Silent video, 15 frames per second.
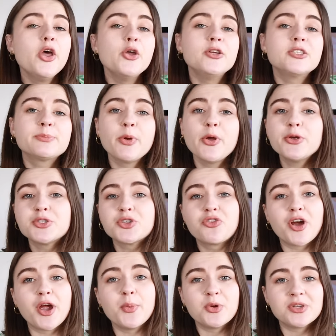who spoke to
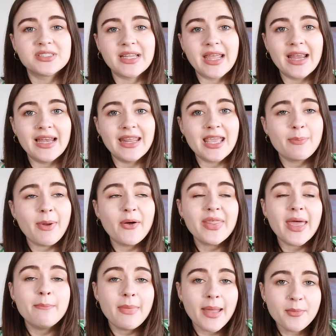Crime Watch Daily about
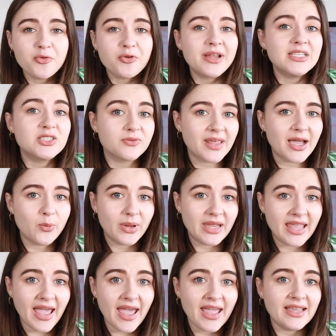their memories of that
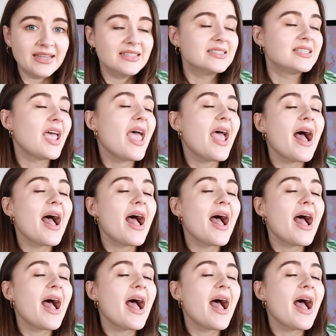weekend,